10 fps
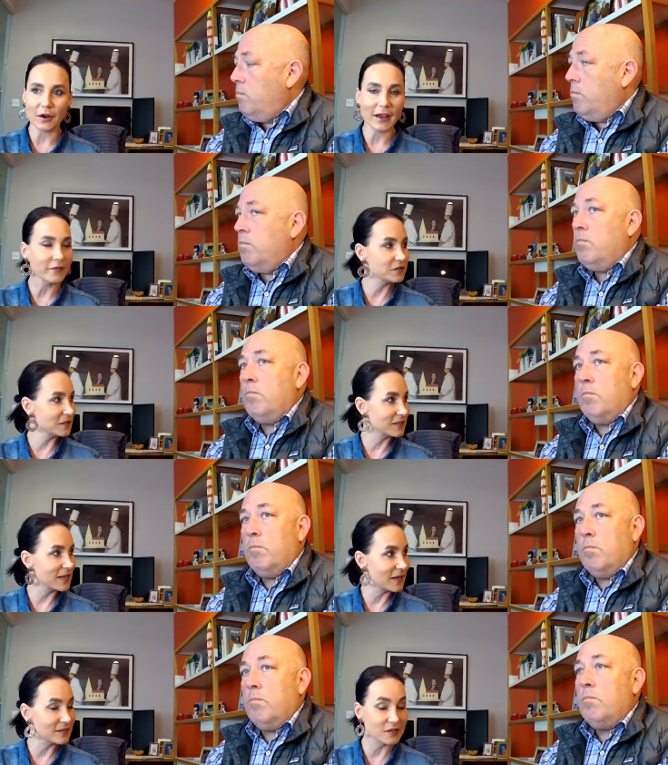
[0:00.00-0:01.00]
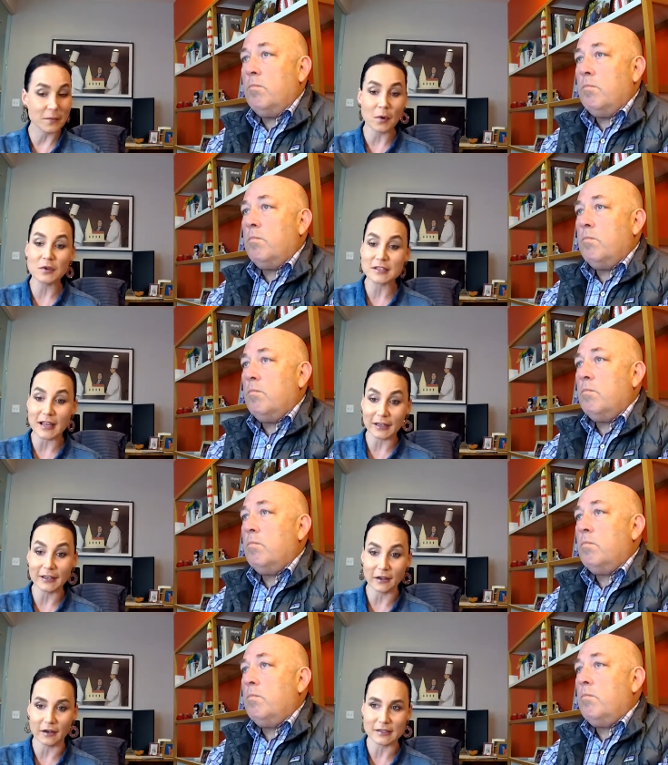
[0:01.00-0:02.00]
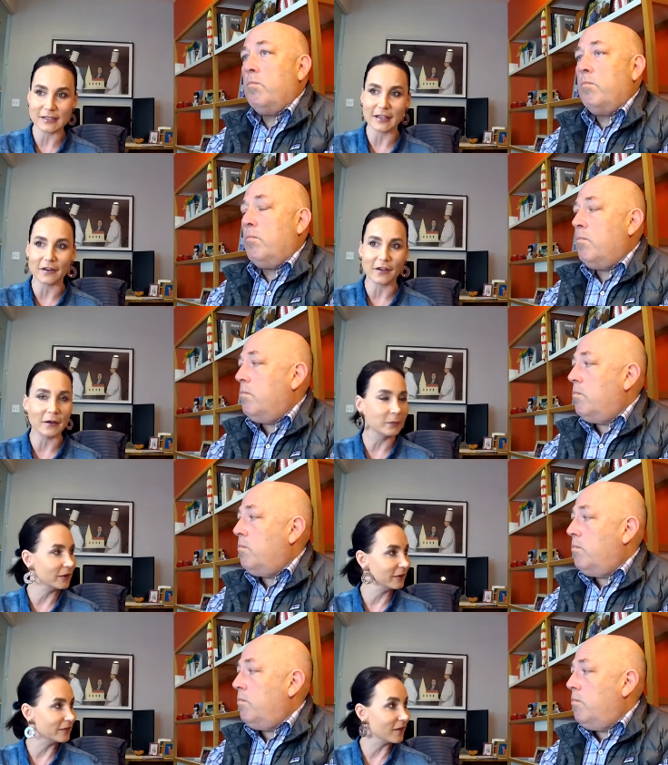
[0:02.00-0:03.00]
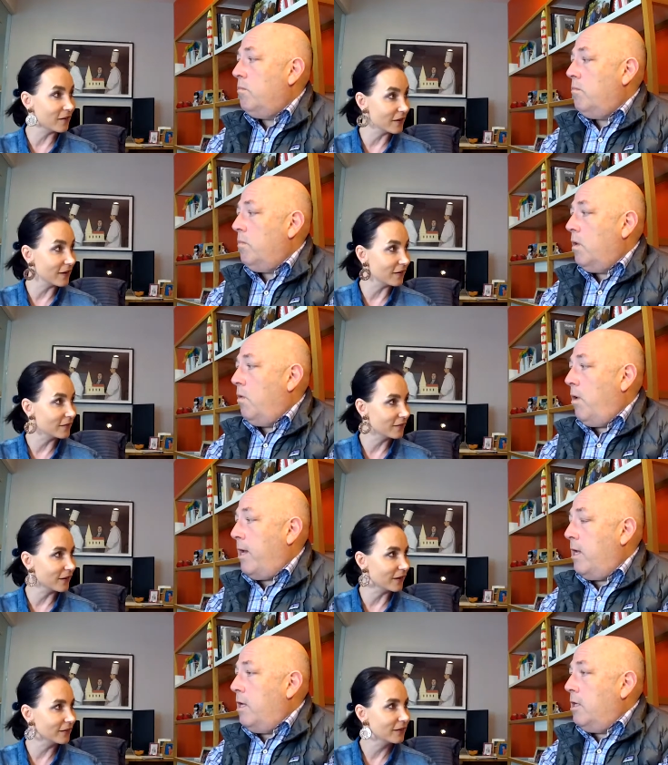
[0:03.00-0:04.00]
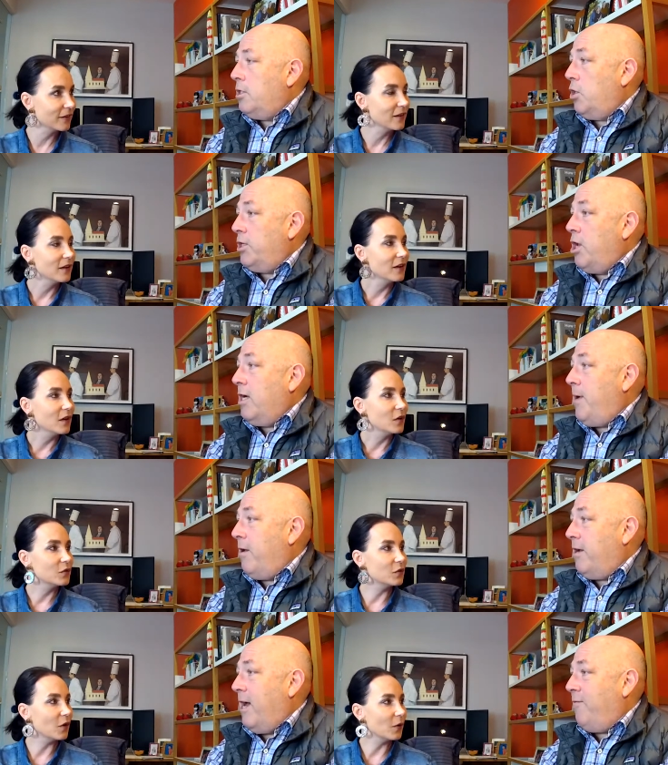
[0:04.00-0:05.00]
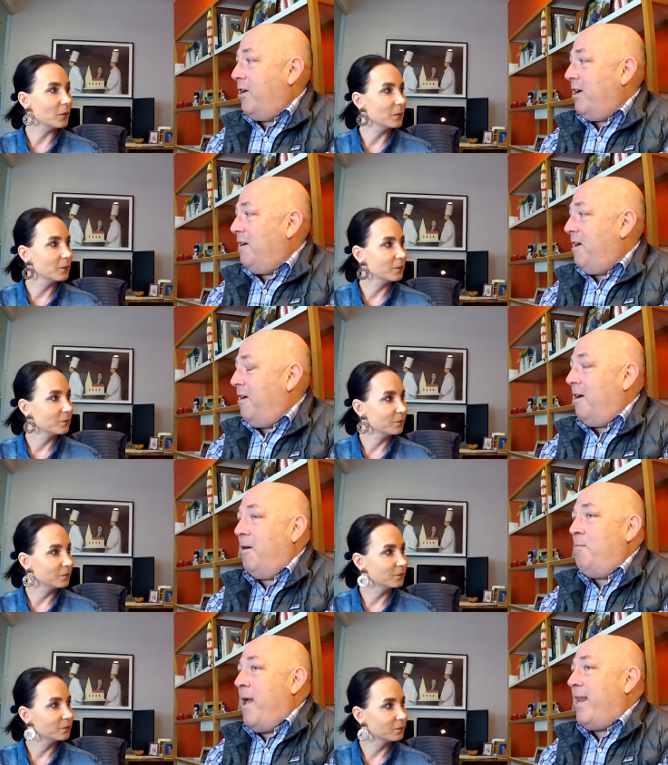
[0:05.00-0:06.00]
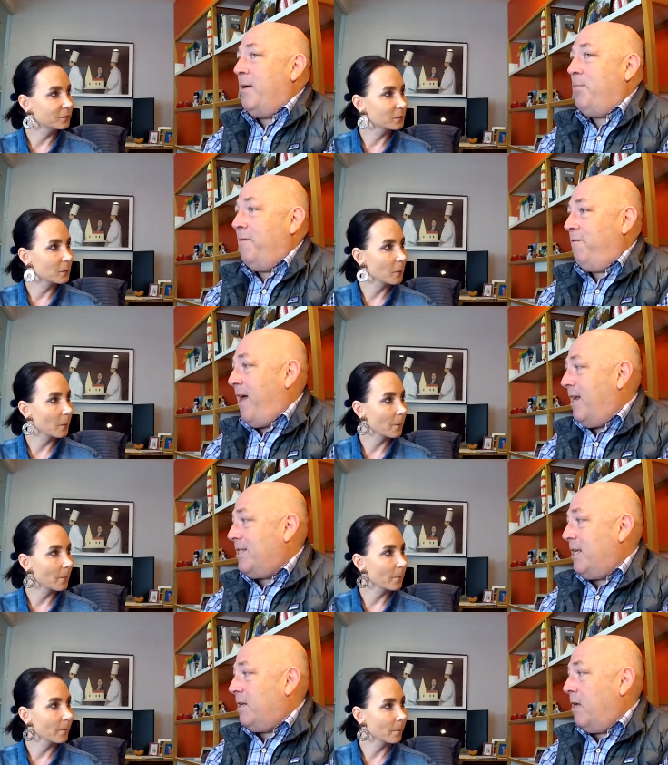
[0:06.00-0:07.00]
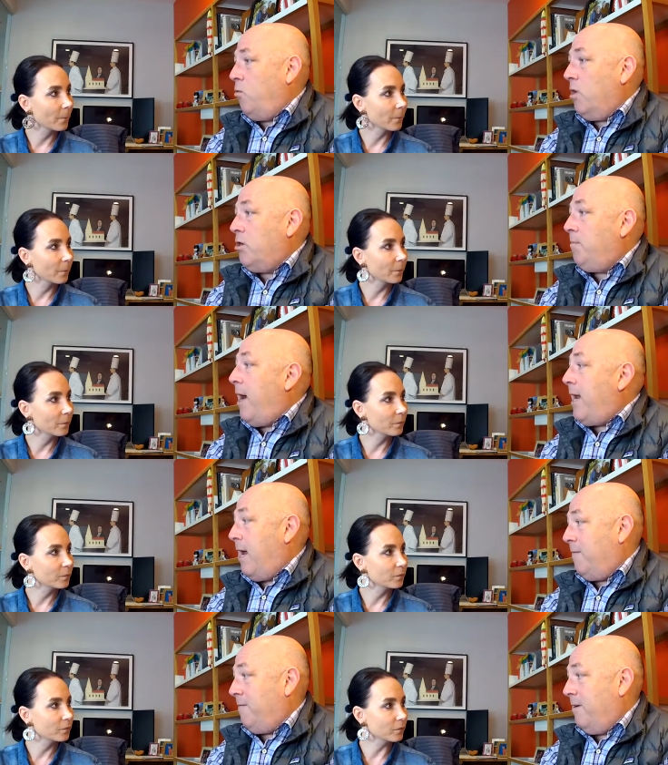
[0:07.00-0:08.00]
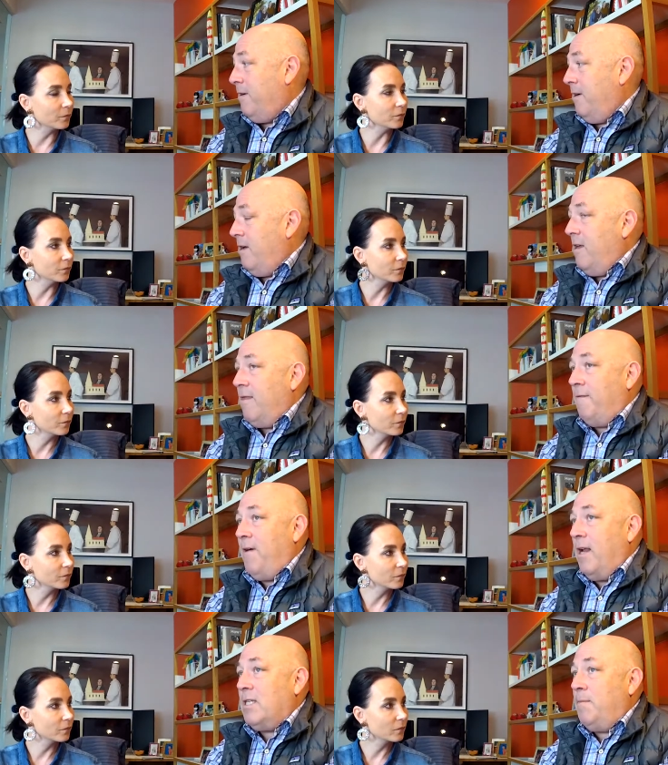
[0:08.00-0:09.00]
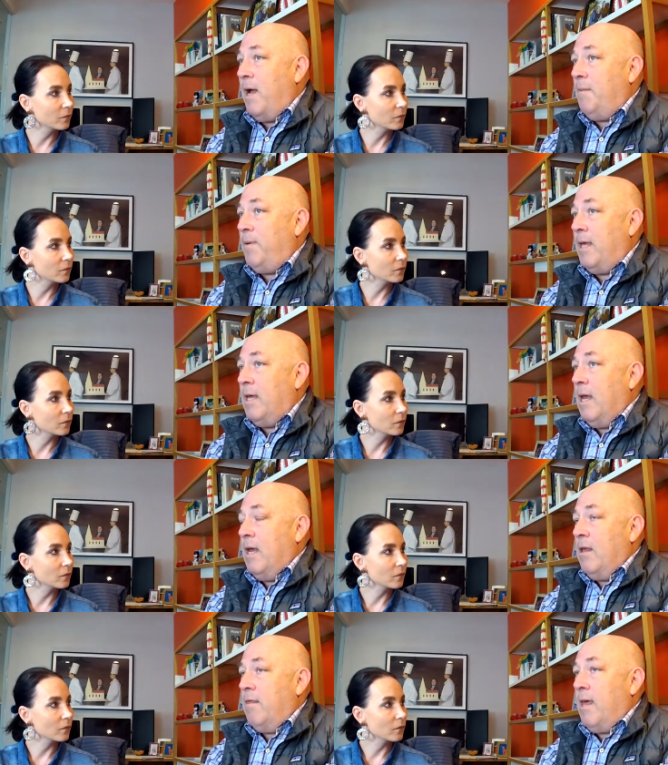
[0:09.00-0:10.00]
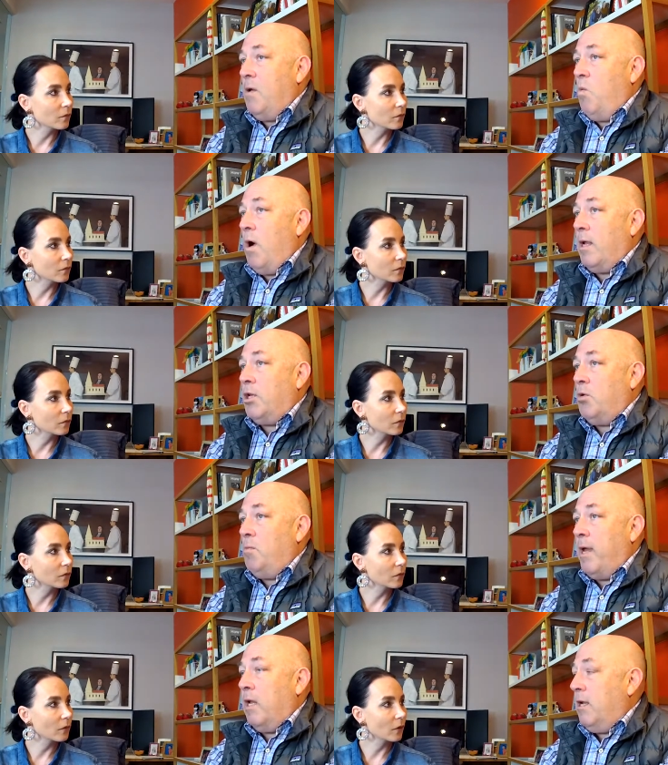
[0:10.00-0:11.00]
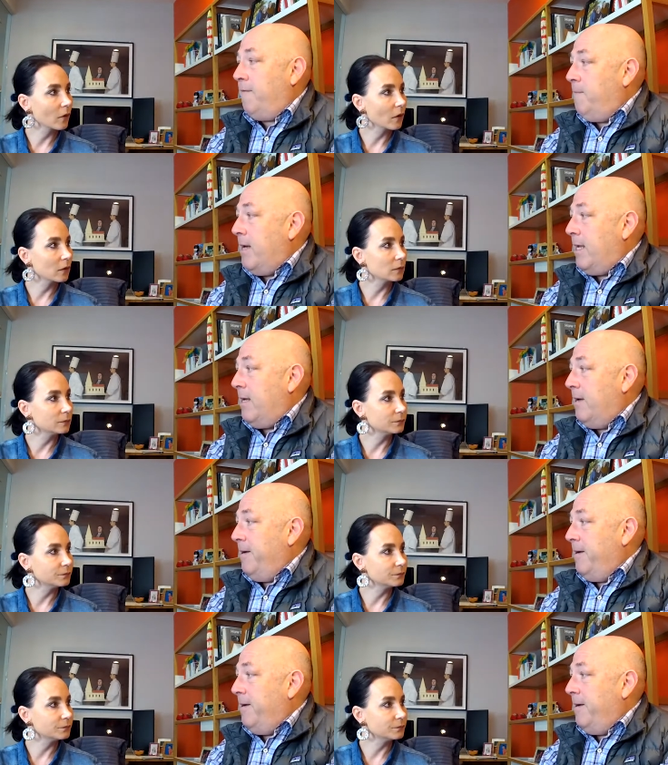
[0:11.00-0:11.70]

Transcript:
Speaker 1: gonna have success, you're most likely gonna stick around in the area. Right. right? So let's talk about so, kind of a,
Speaker 2: a, a, made up fantasy a, a realtor might have. Mm. That fantasy might be they want to make enough money